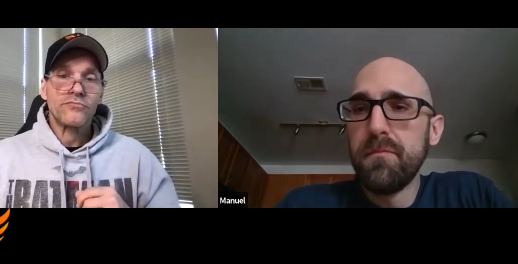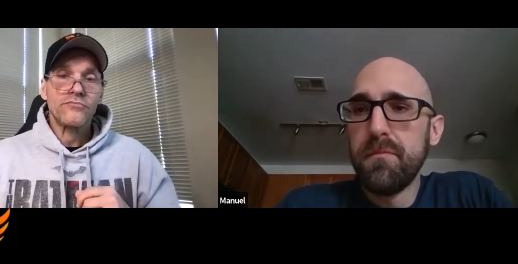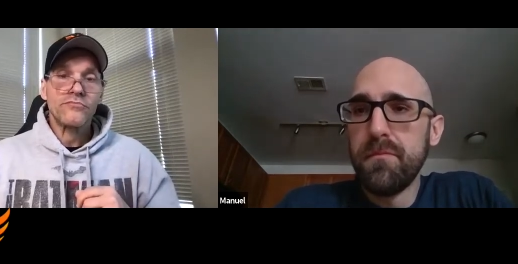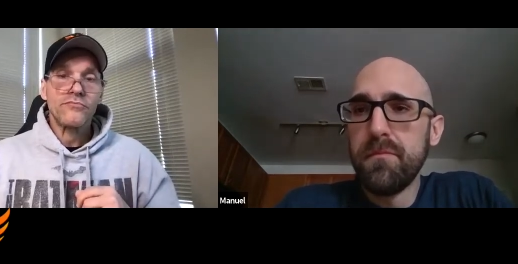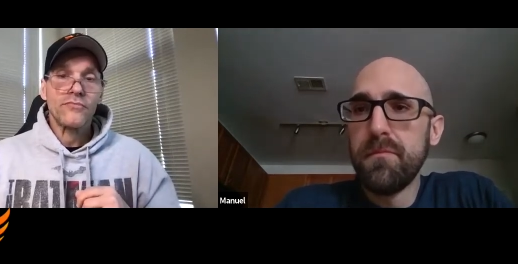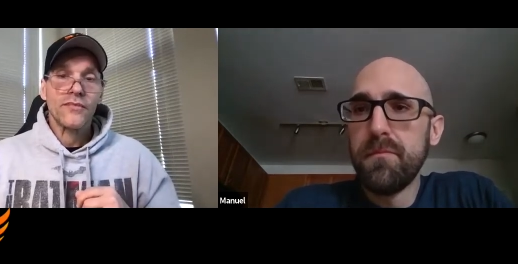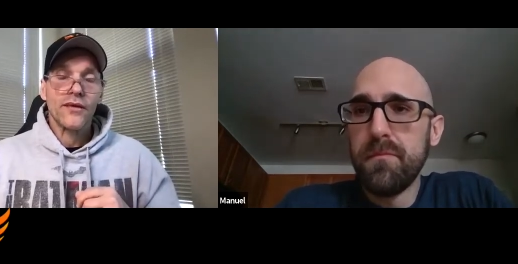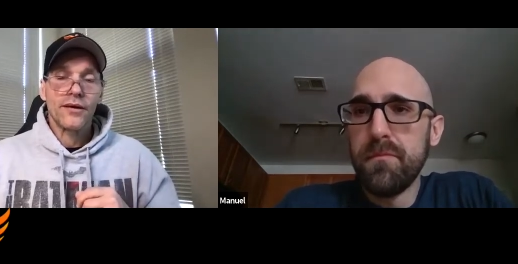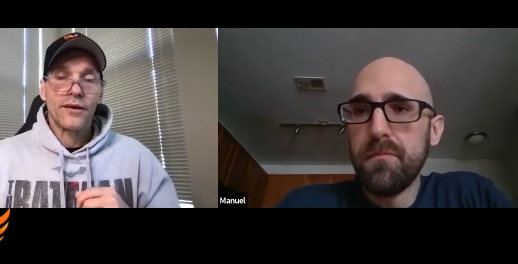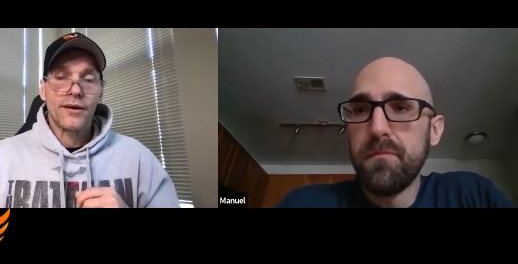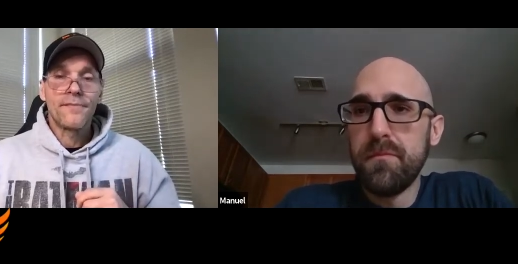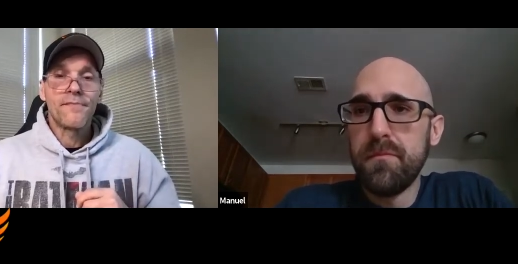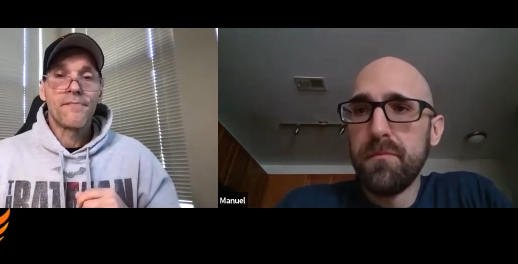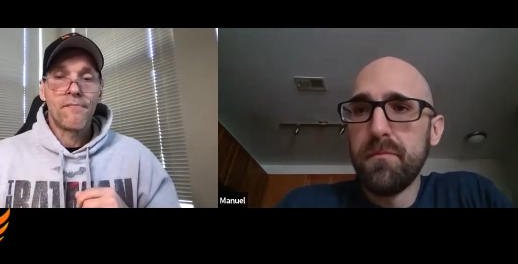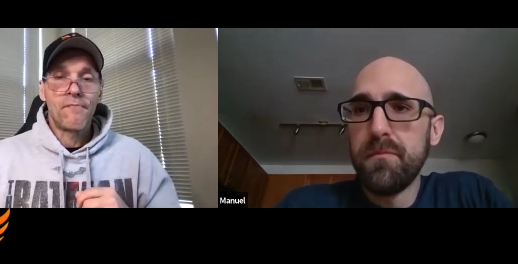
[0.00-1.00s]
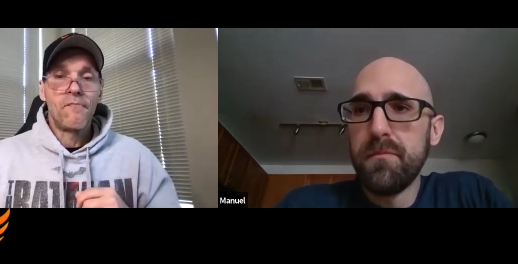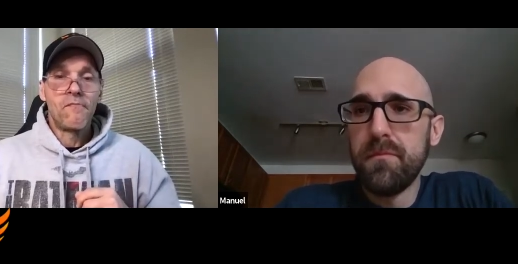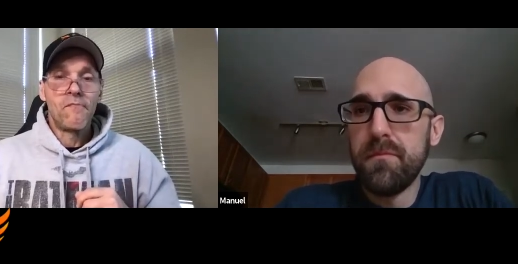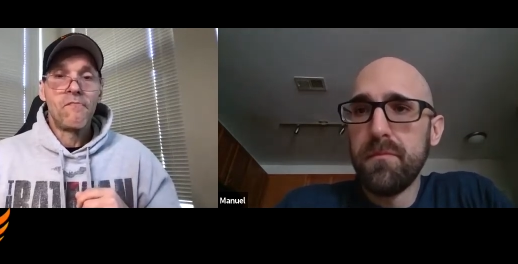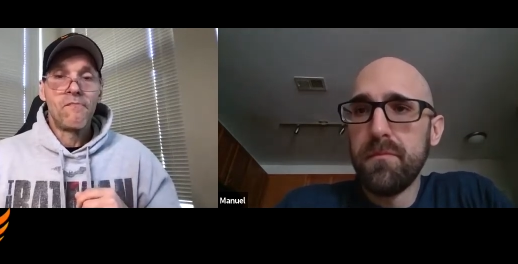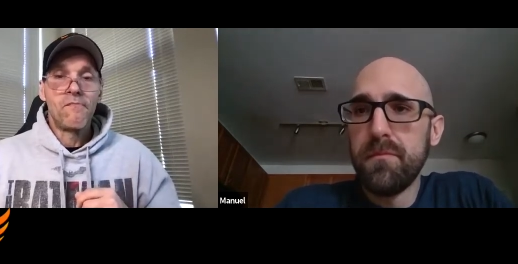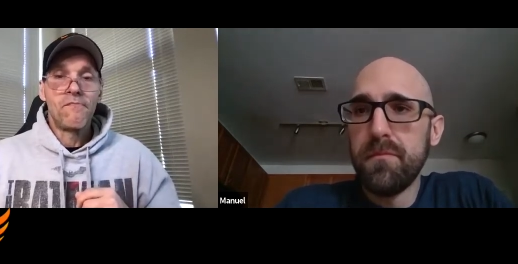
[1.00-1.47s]

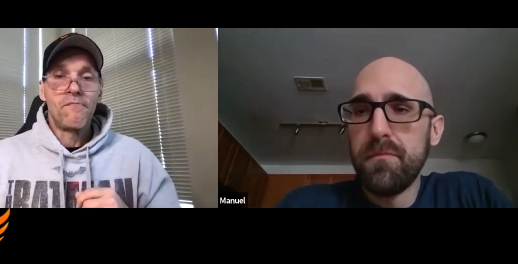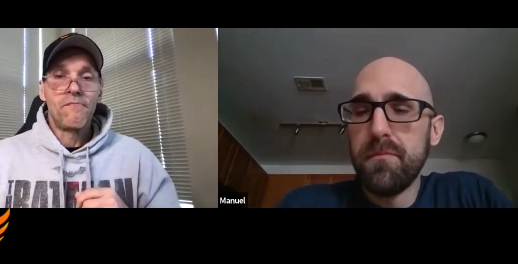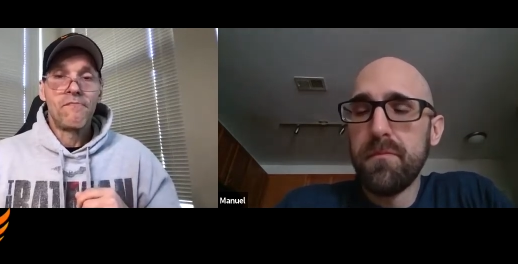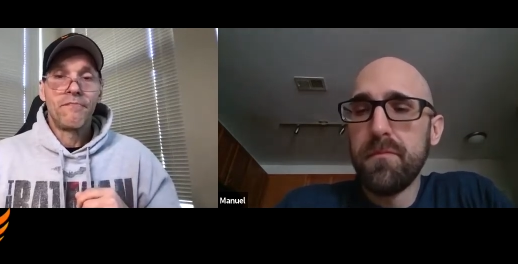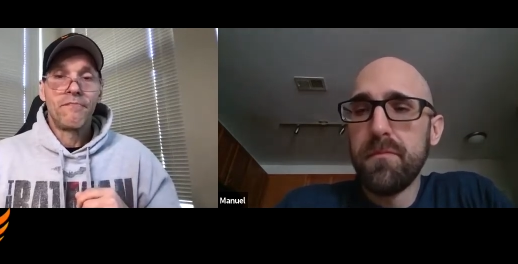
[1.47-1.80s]
Nobody speaks.